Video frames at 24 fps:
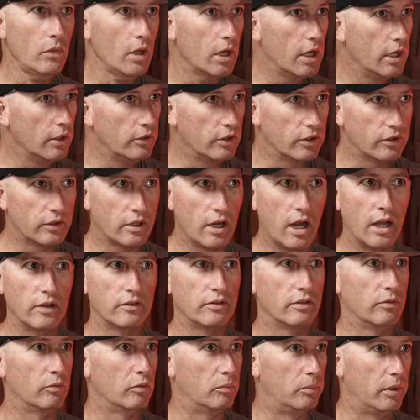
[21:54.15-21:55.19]
and just
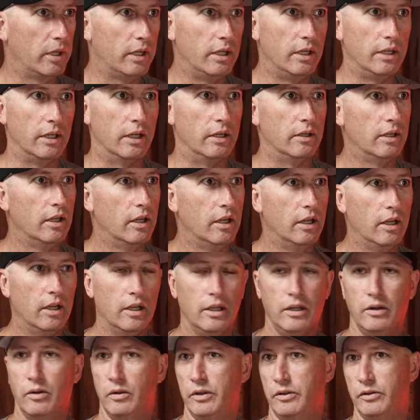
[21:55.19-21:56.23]
constantly repeating it.
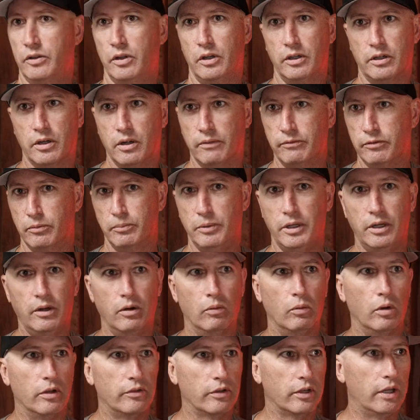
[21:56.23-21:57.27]
He's going to come from here.
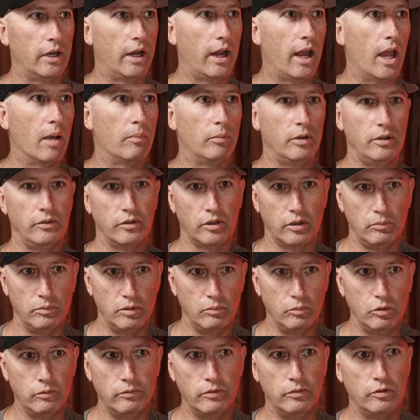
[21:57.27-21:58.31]
What's going to happen? He's going to
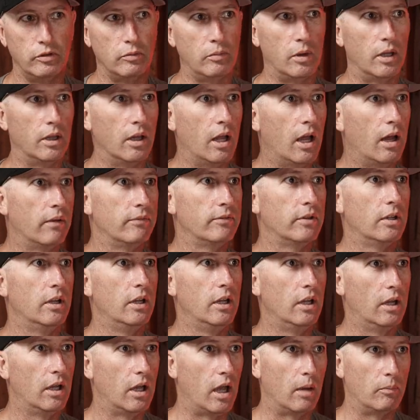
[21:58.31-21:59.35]
be moving to my left.
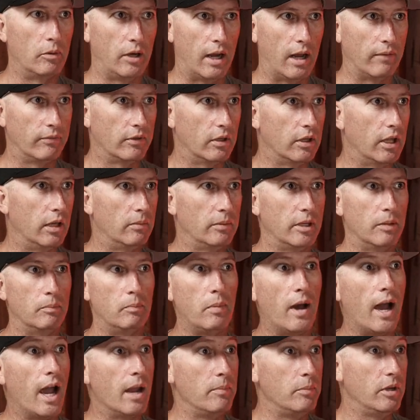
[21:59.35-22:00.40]
I'm going to have to let him get
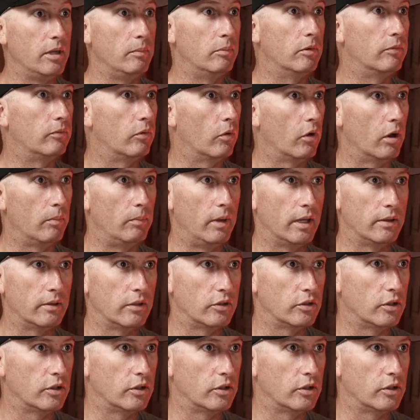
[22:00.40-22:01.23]
by me before I make the